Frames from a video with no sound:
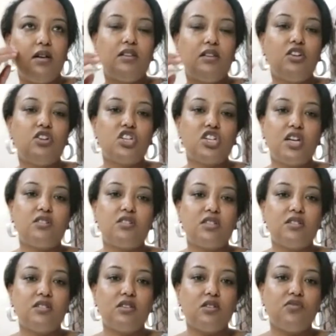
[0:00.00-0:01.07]
shares
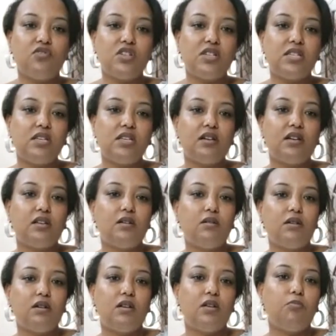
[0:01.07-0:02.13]
instead of just sitting in
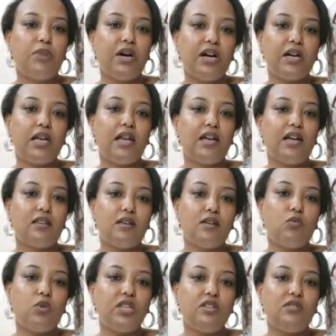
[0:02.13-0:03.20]
a bank-like thing
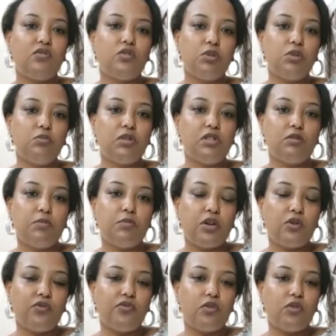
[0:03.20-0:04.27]
waiting for the bottom
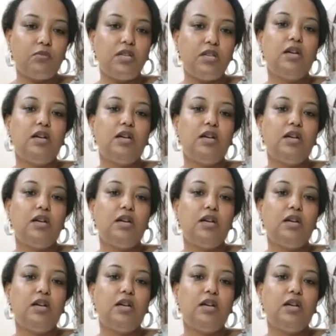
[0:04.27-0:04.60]
of it.